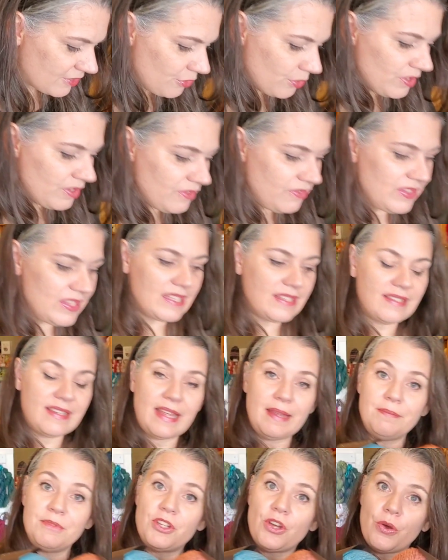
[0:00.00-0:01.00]
sort of in the
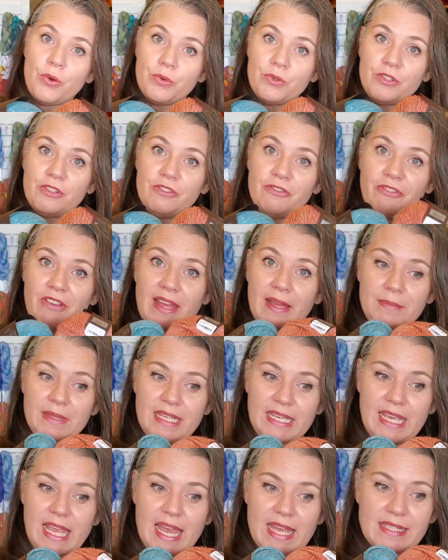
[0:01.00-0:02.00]
same tonal
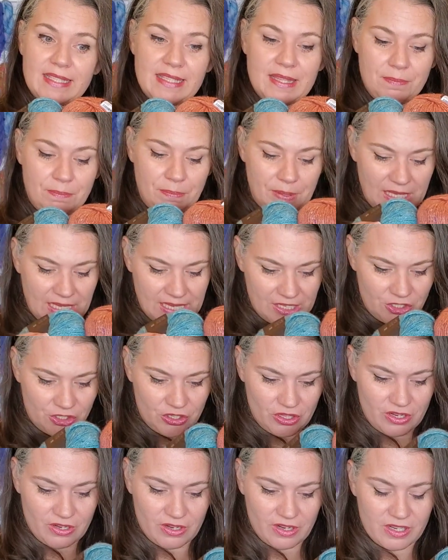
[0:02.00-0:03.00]
family as the peach.
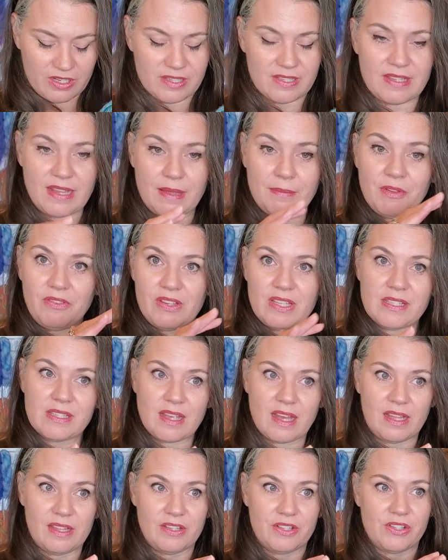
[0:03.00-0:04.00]
There are some of his
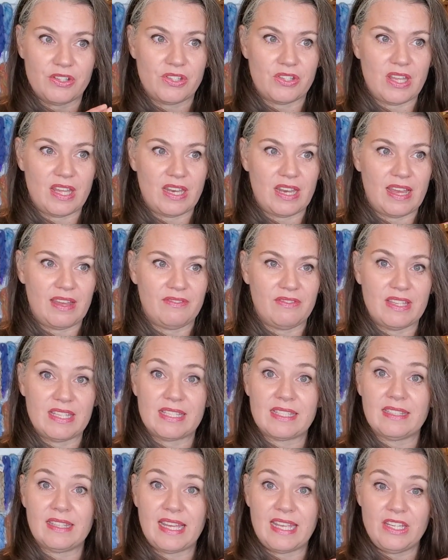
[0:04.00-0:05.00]
colors that have
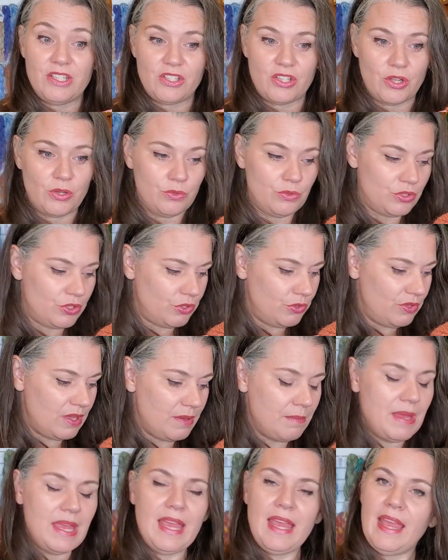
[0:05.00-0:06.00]
this light tone to
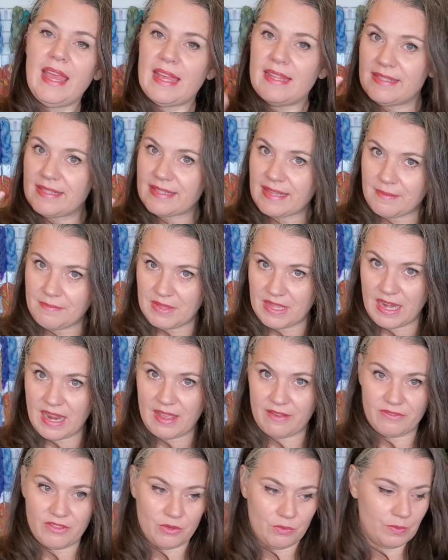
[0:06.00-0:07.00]
them and some that
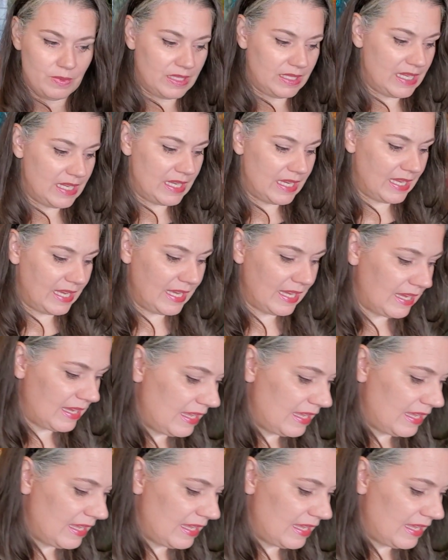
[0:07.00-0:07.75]
have the really kick